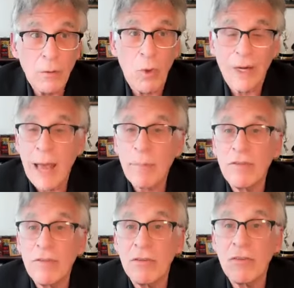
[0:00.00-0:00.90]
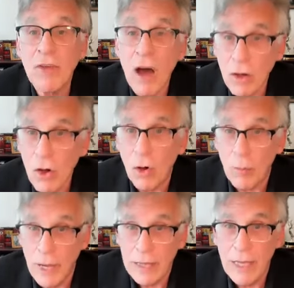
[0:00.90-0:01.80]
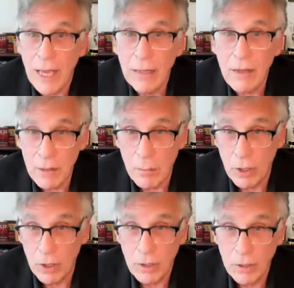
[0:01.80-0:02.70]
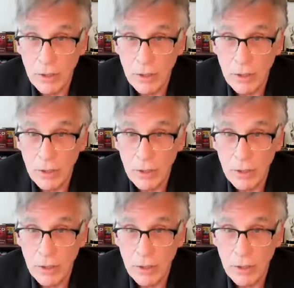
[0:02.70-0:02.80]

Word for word: what happens in Stockholm at the end of the book?